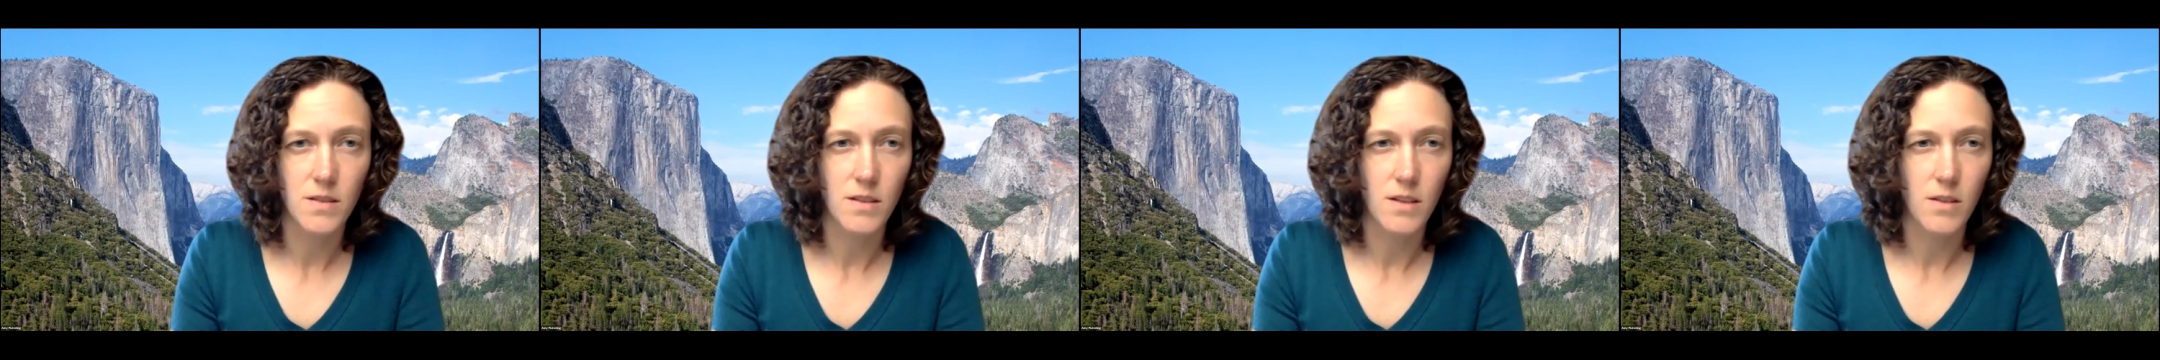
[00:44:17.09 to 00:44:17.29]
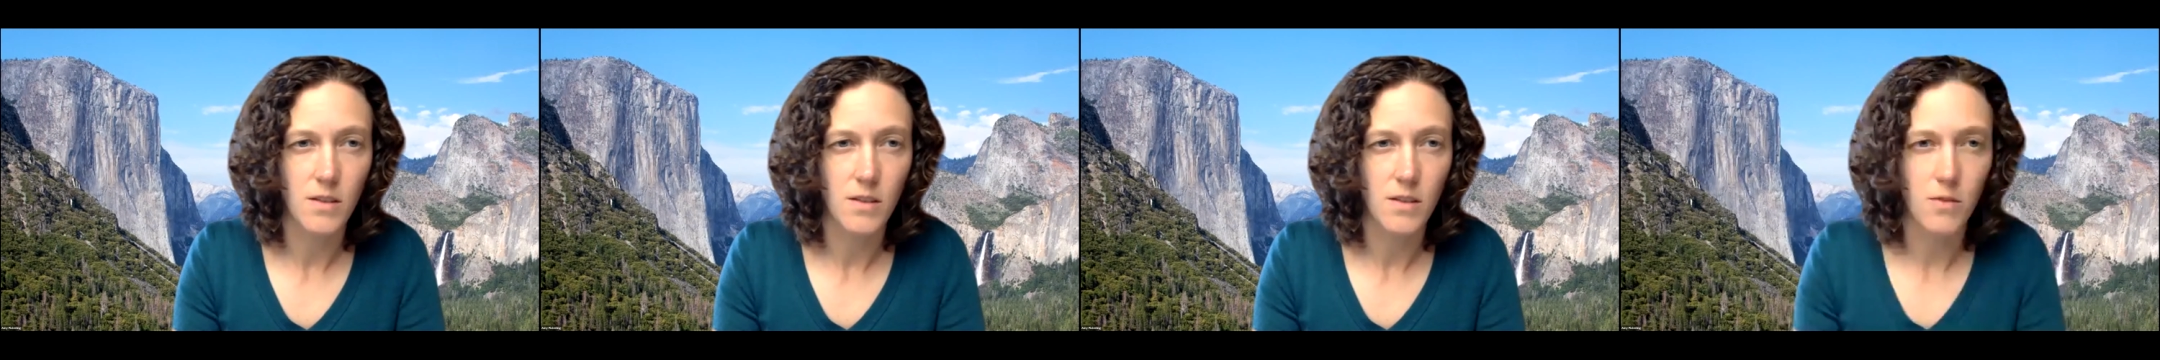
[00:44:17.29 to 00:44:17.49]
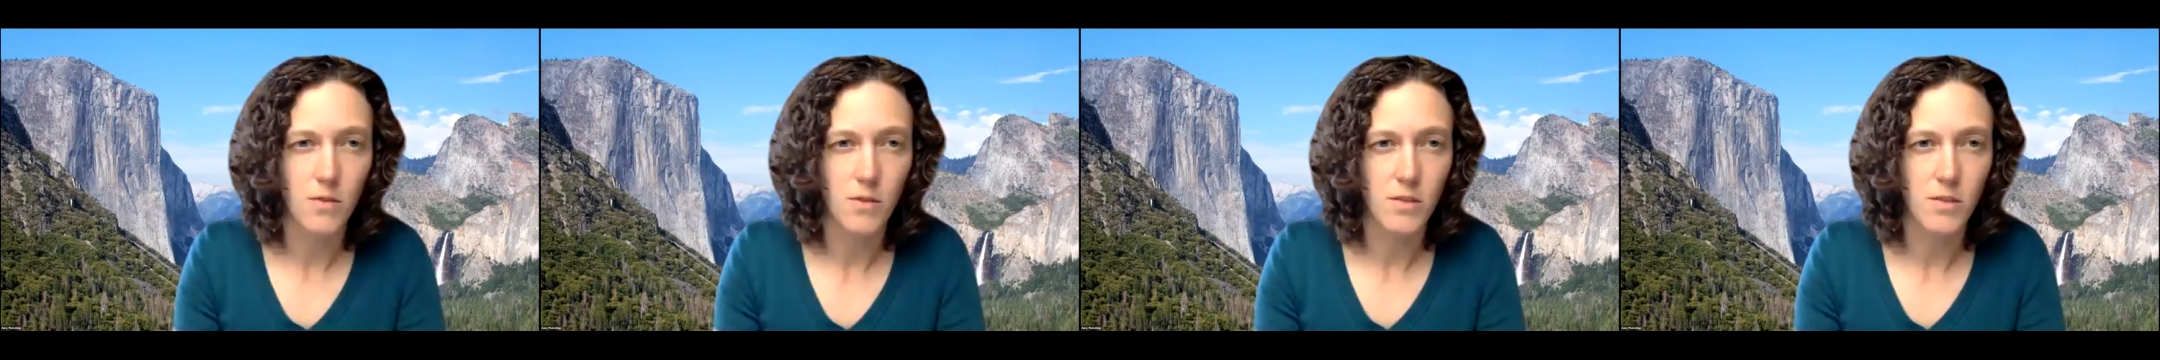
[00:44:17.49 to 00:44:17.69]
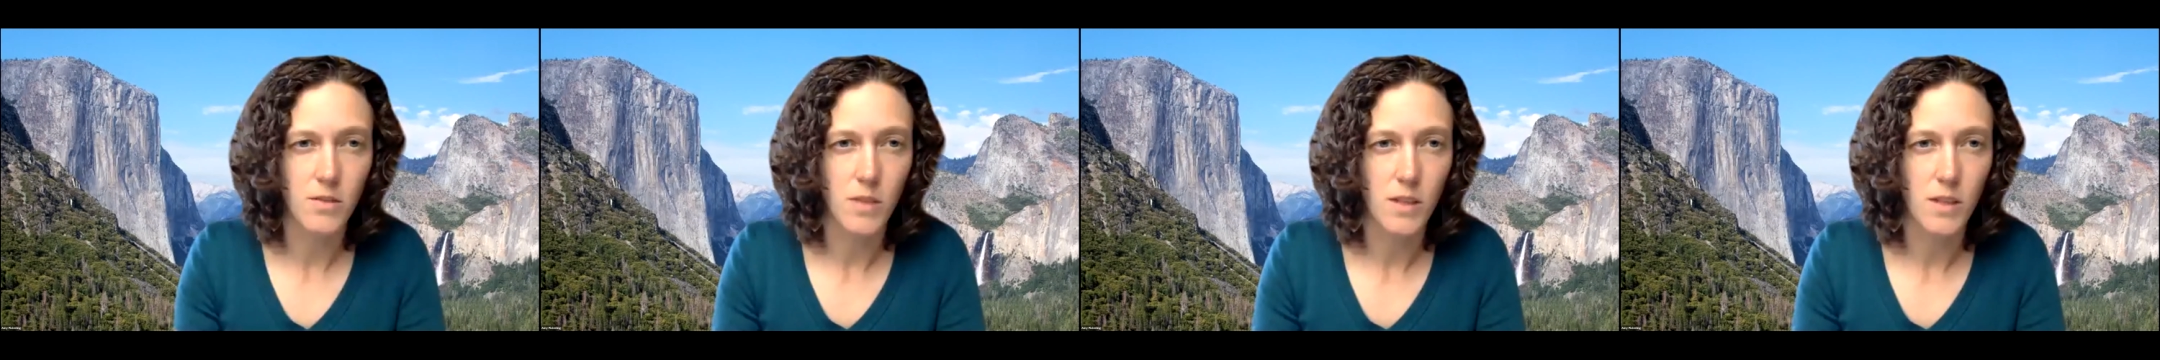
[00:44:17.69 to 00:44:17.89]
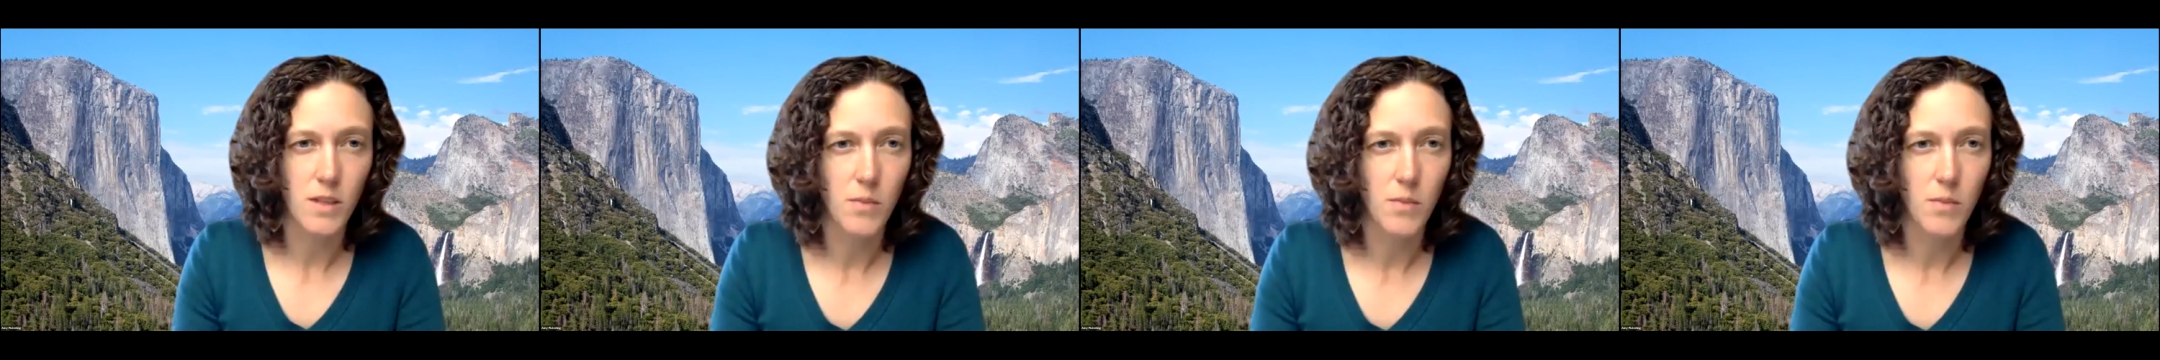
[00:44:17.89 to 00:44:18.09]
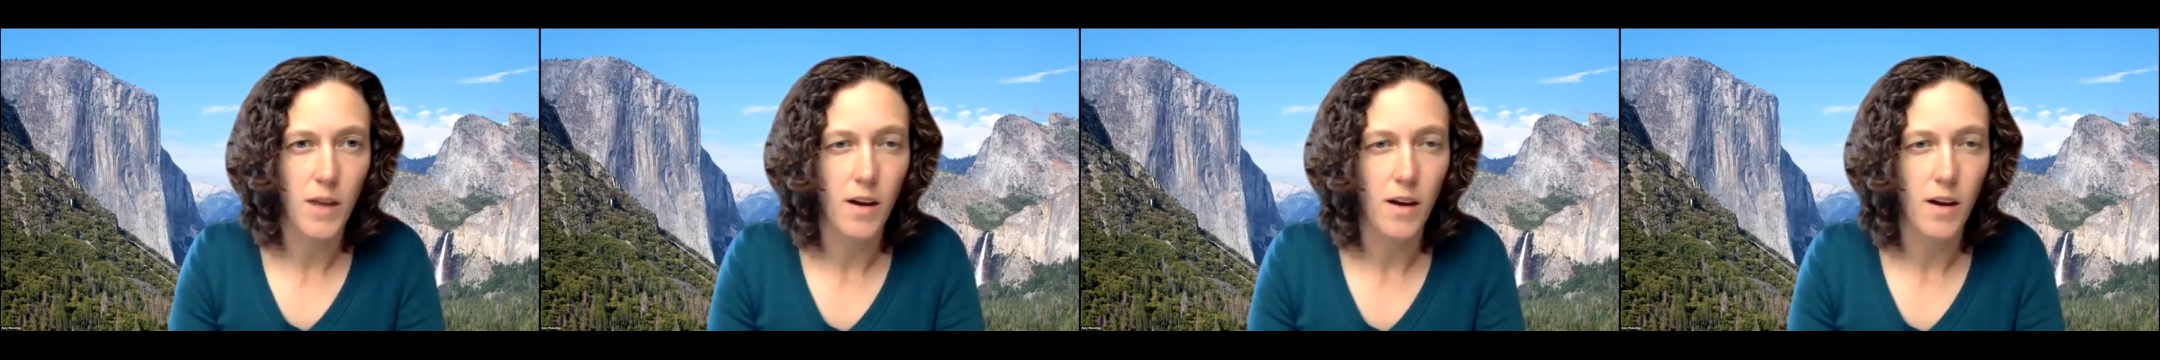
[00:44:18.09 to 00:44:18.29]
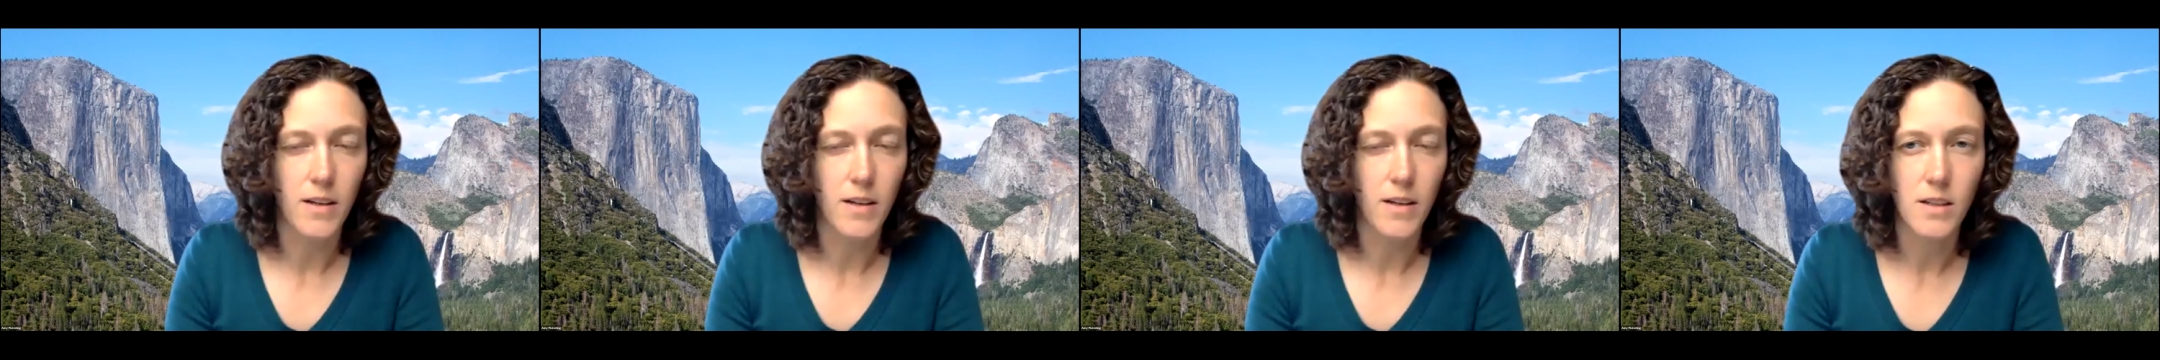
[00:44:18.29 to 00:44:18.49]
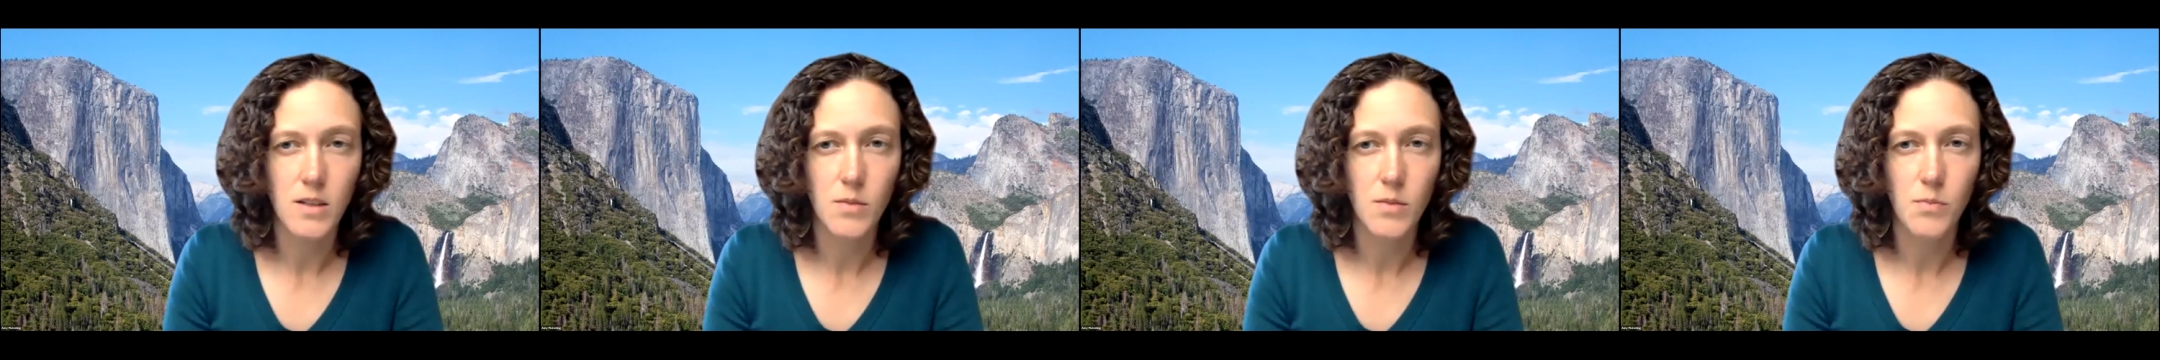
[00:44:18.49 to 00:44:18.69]
that were submitted by
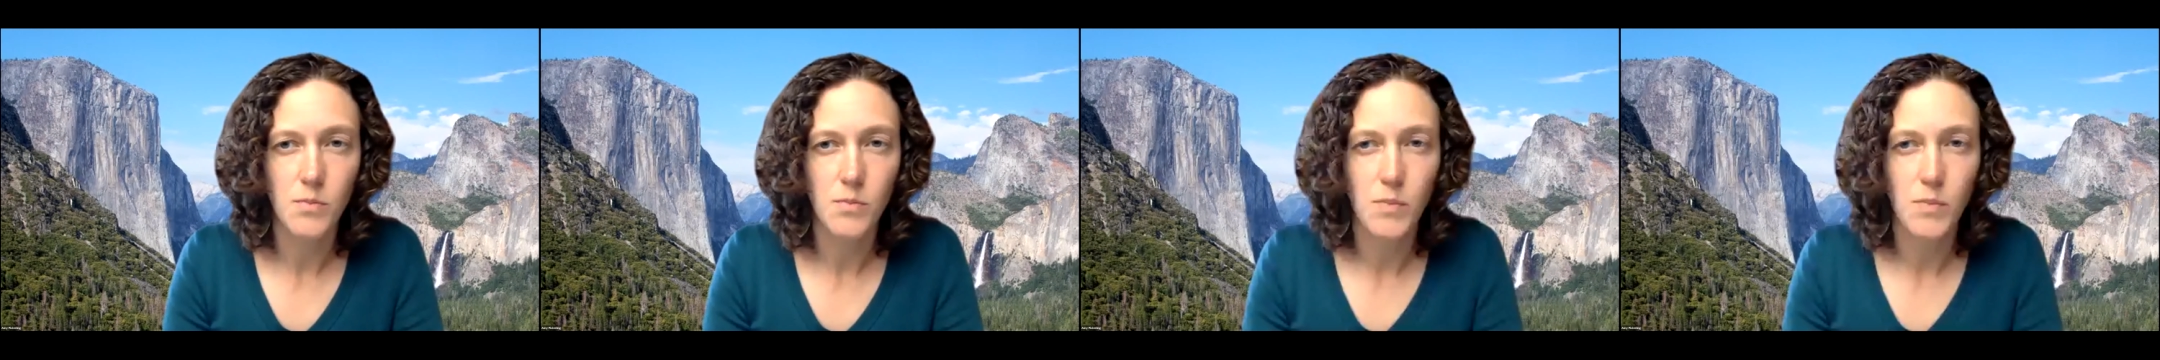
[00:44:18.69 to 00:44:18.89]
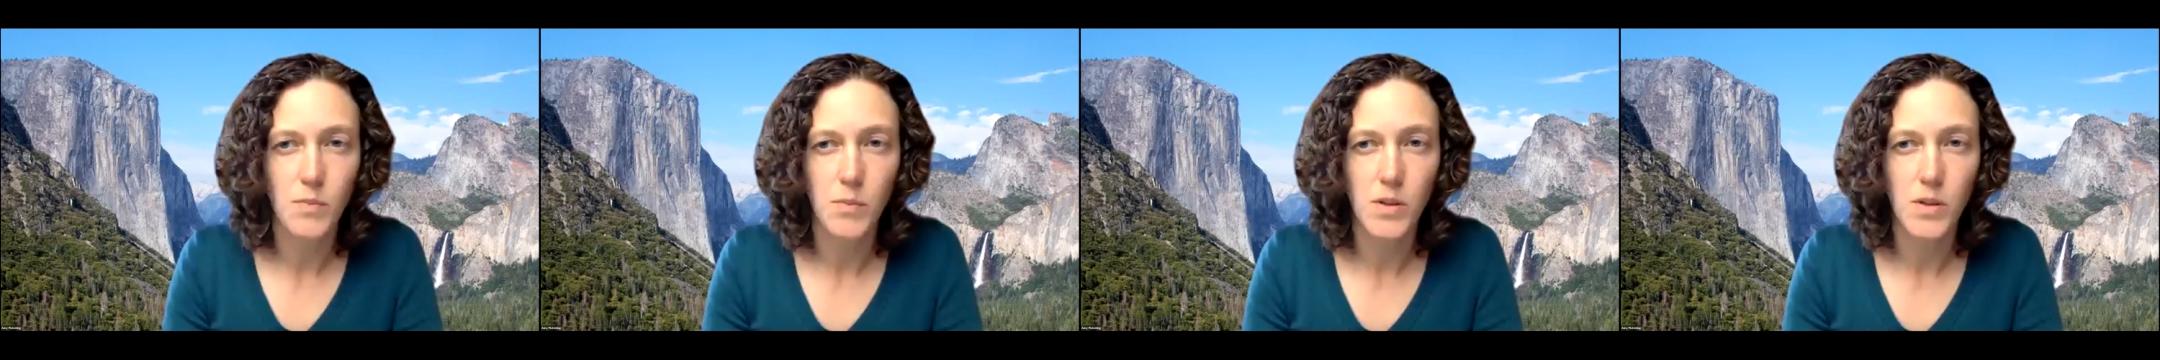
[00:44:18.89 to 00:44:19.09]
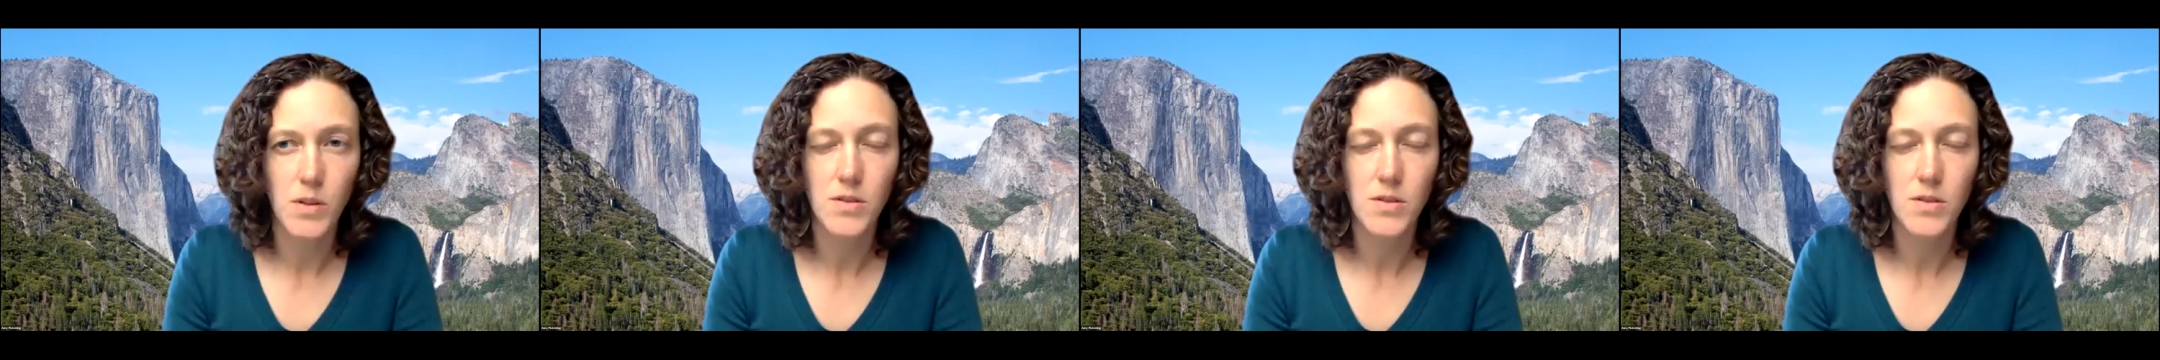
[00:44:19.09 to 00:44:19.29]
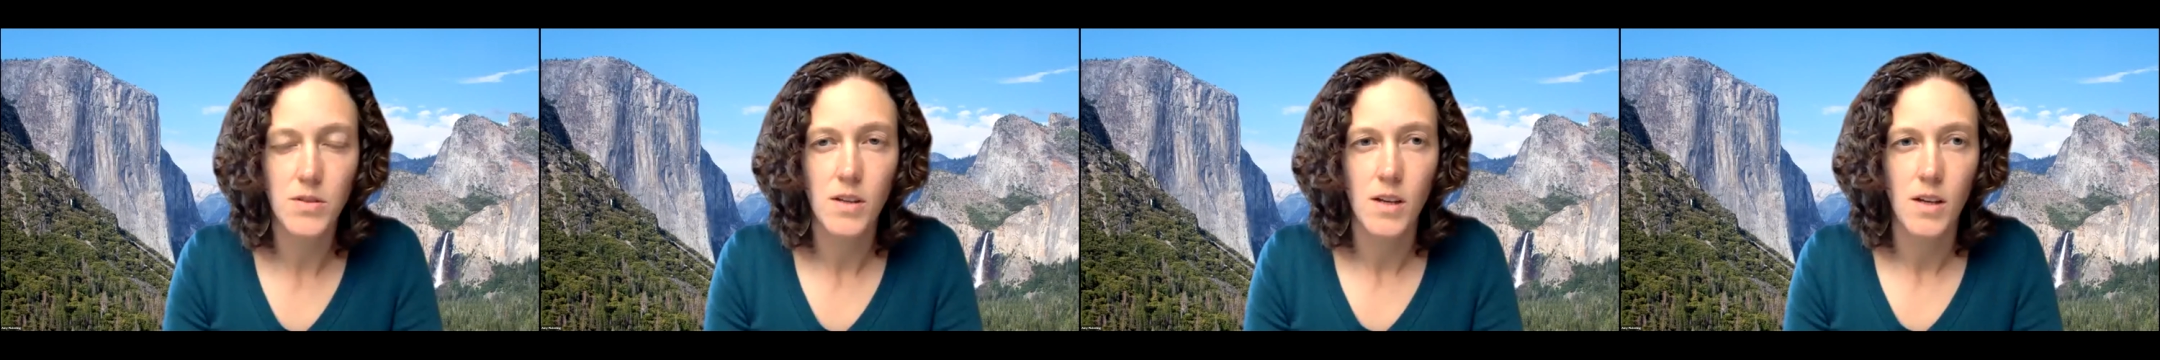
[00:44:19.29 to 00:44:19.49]
audience members.